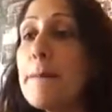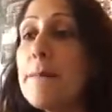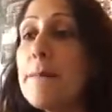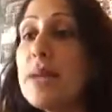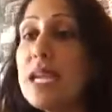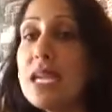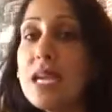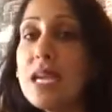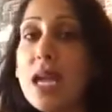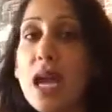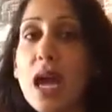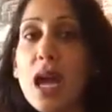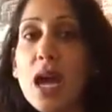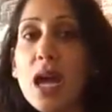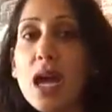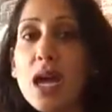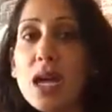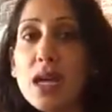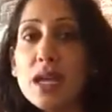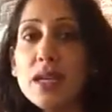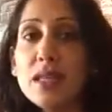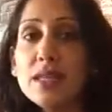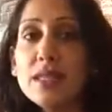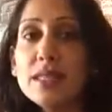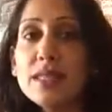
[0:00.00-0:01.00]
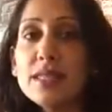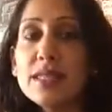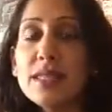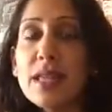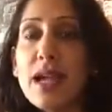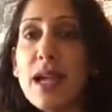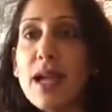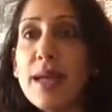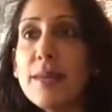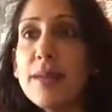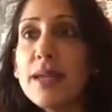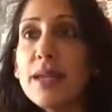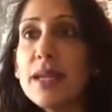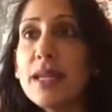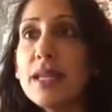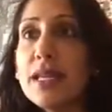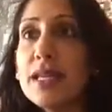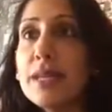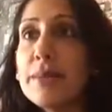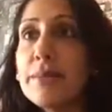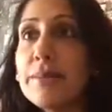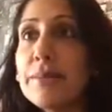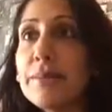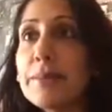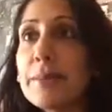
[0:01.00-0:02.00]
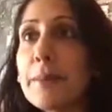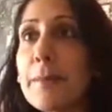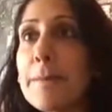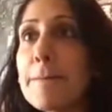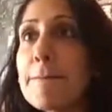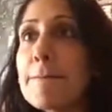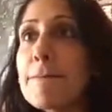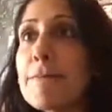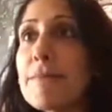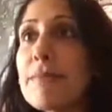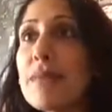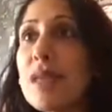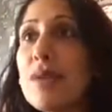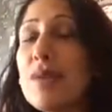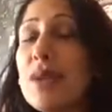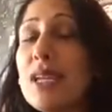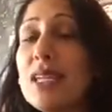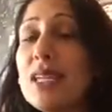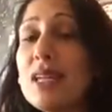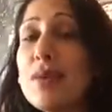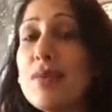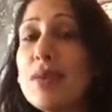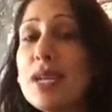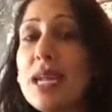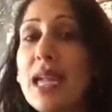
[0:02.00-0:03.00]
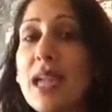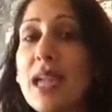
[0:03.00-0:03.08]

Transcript: because, I mean, we, we